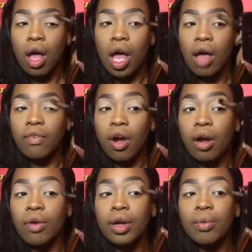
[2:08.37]
I've
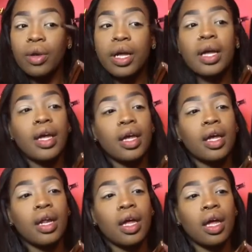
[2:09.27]
already went
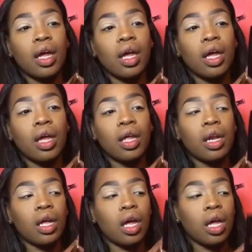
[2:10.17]
ahead
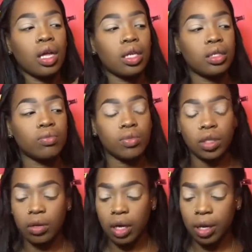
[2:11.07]
and...
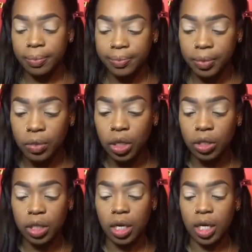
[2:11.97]
Okay, I'm going to go
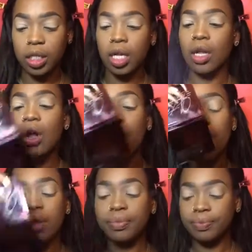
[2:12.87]
to the next color.
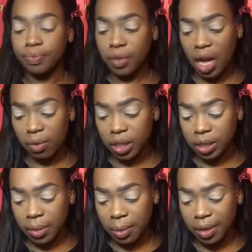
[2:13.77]
That one is
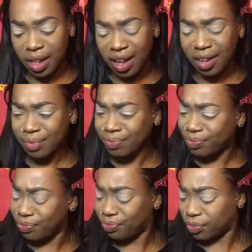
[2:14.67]
maybe like
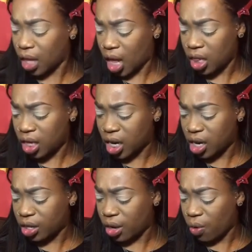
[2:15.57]
a lid
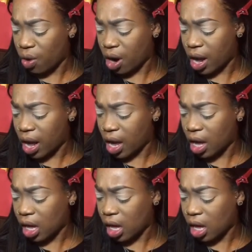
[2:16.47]
color or
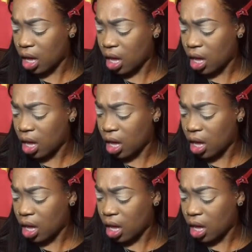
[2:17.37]
I